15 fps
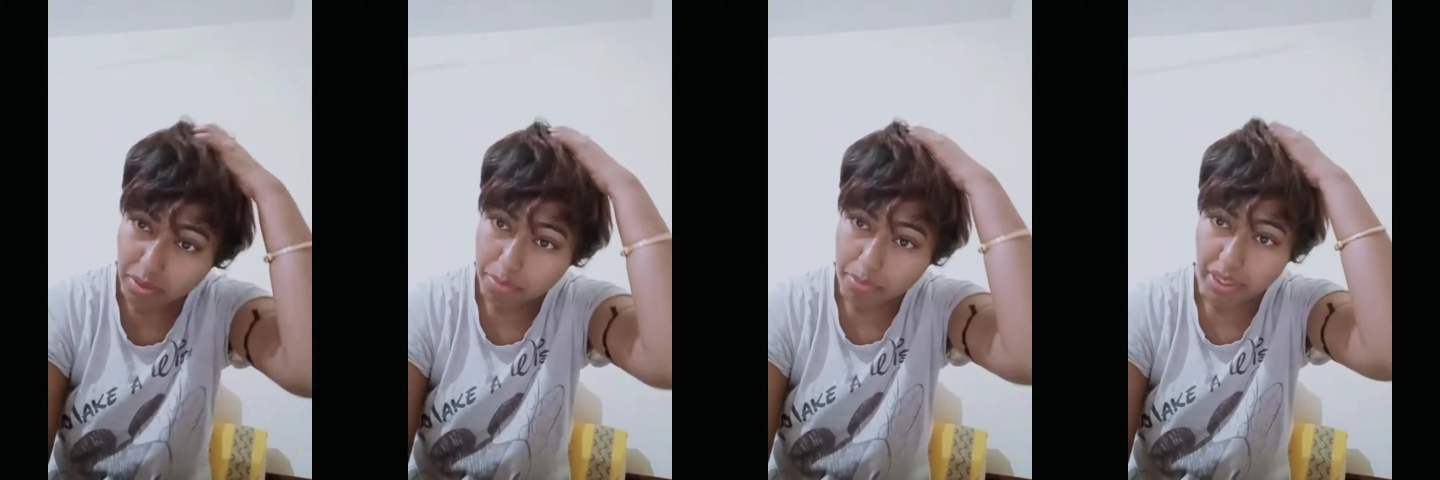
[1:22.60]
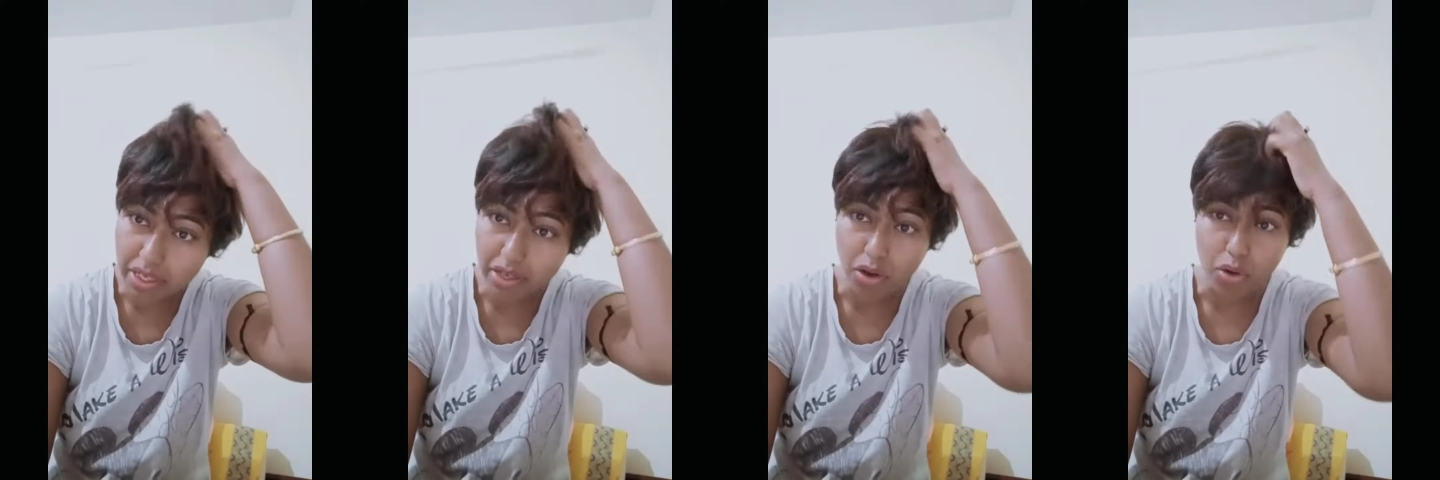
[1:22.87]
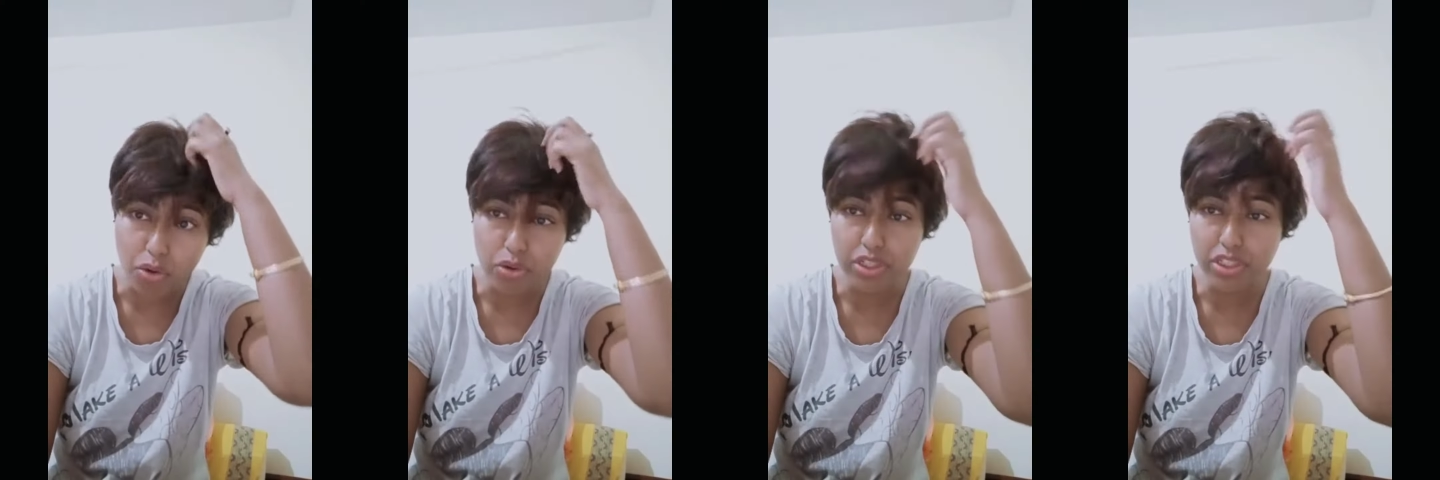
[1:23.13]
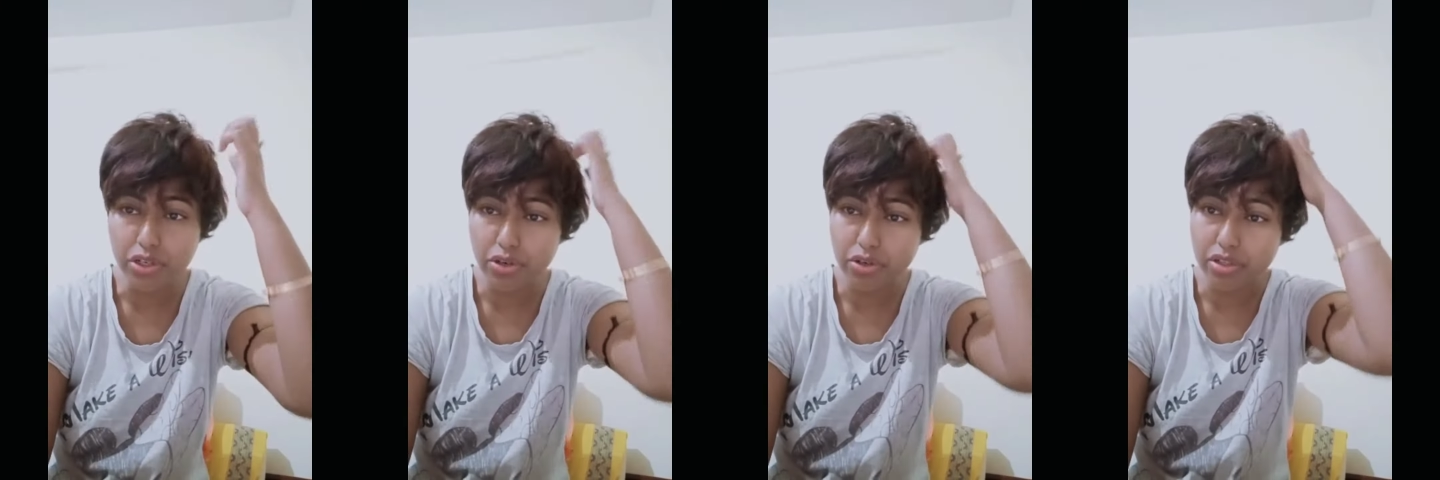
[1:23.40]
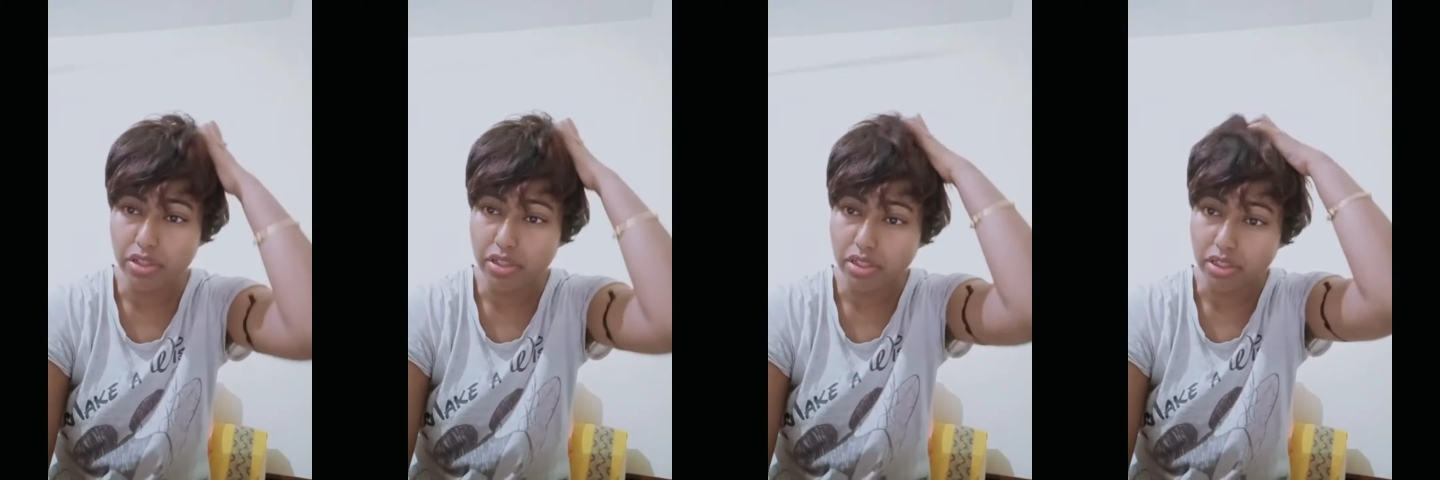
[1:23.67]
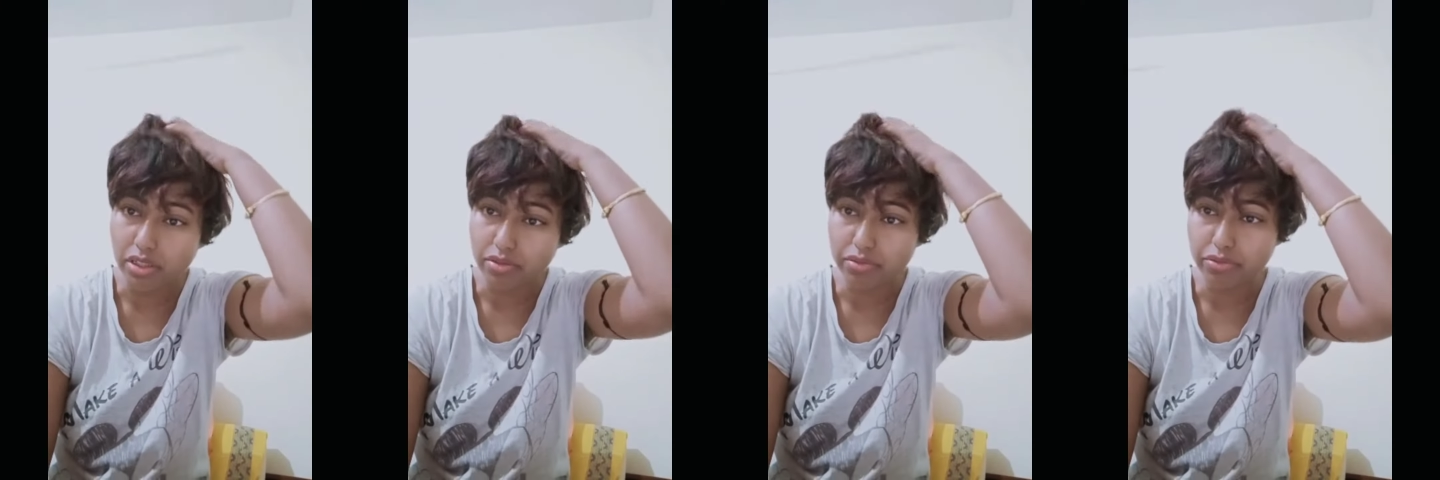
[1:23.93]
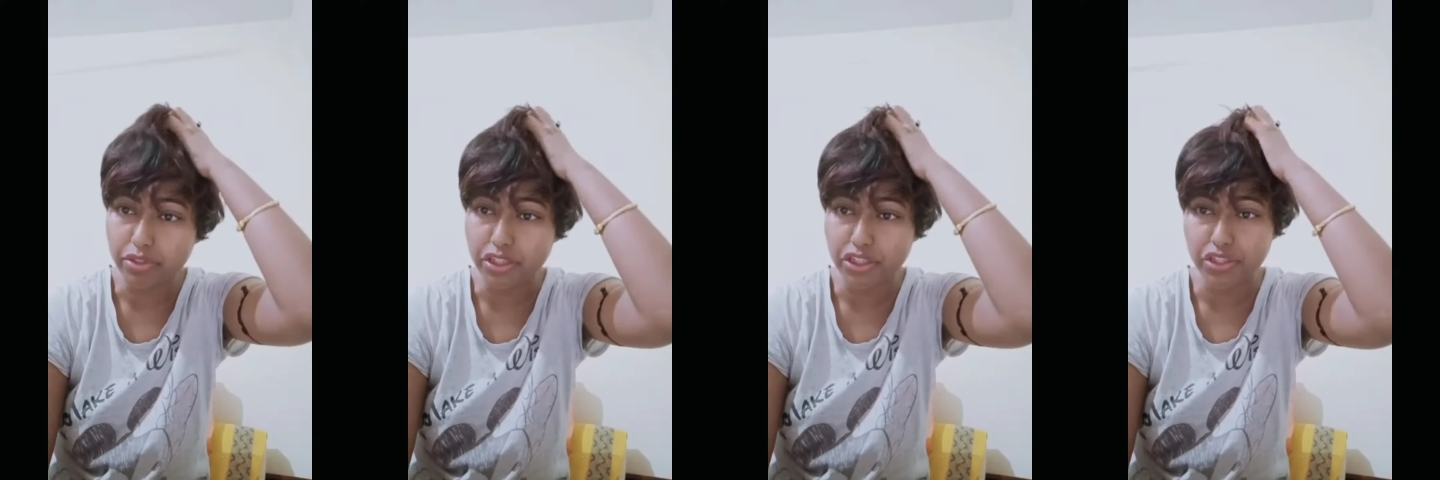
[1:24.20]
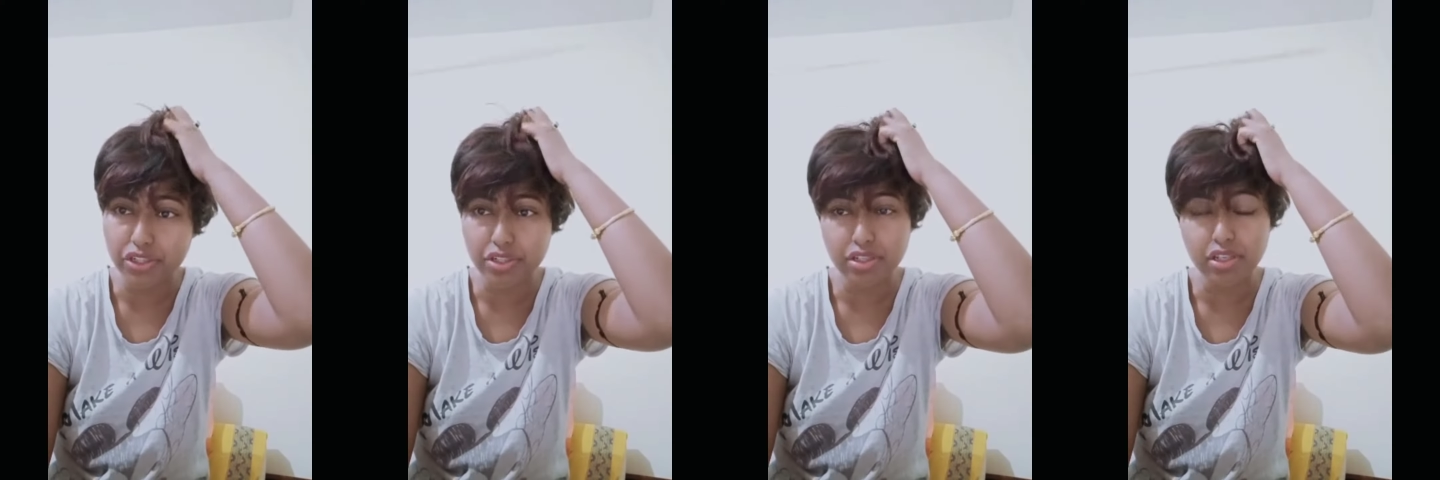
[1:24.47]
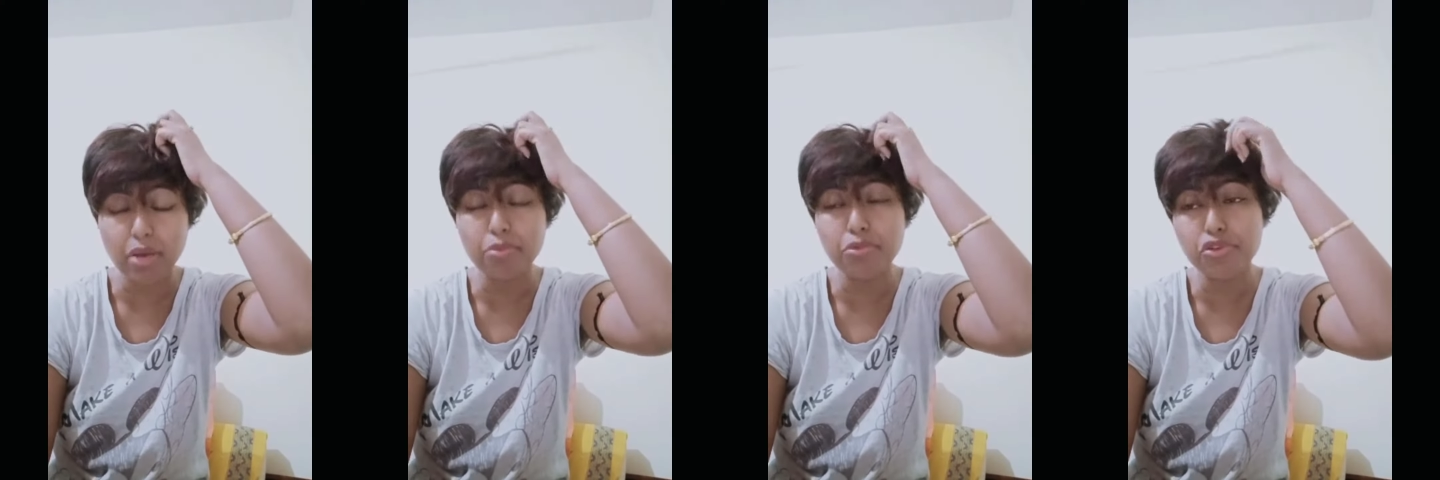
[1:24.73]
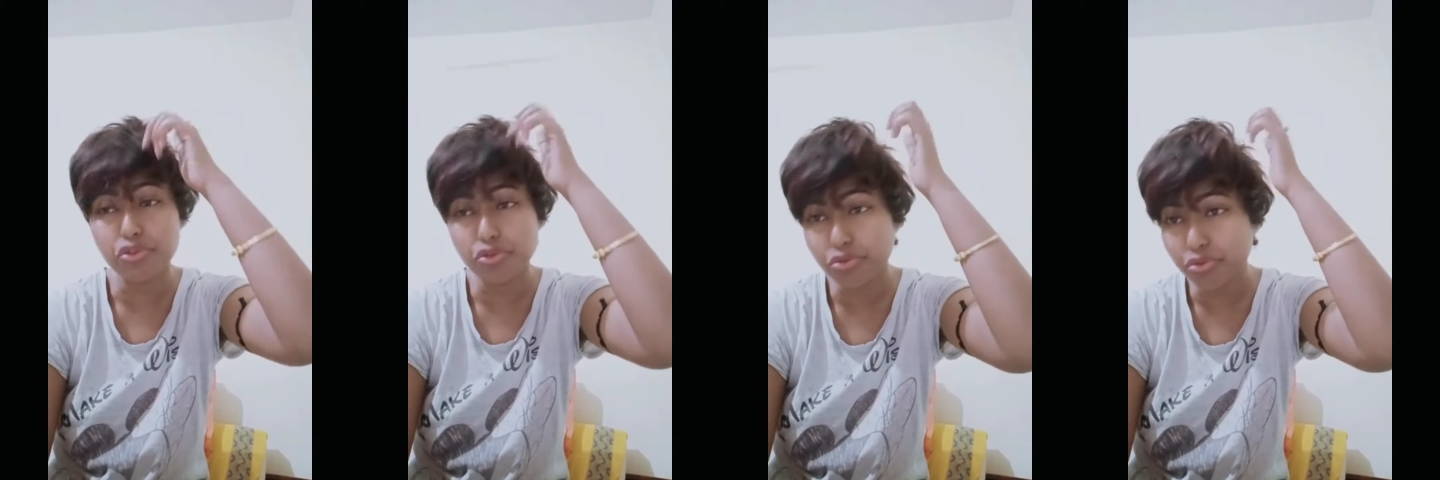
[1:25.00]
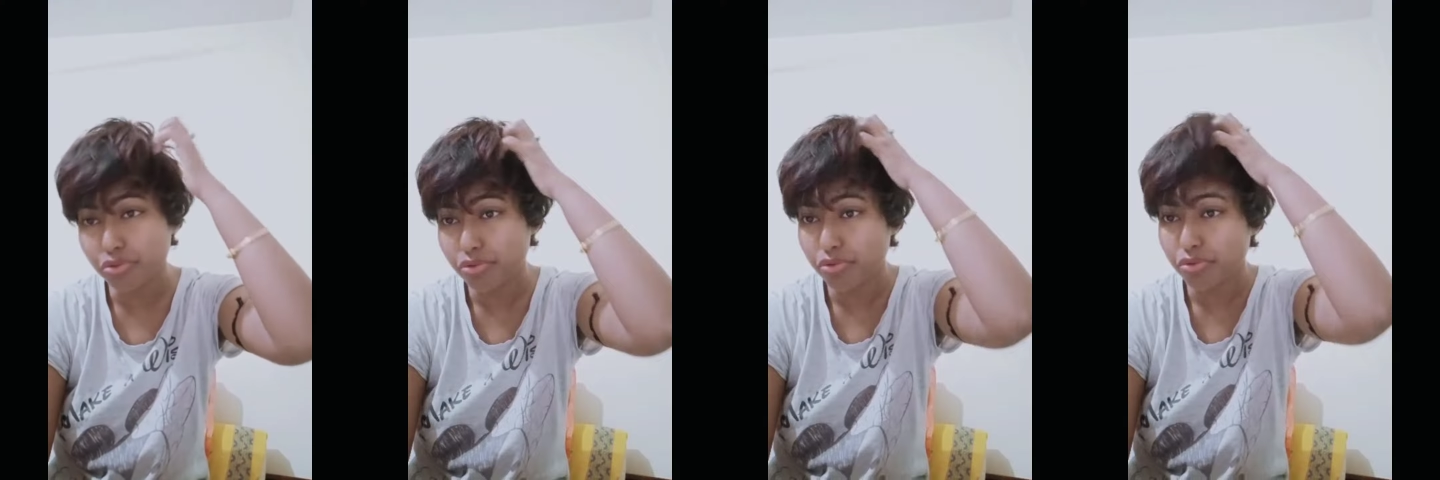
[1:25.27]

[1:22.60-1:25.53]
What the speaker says: May all your wishes come true.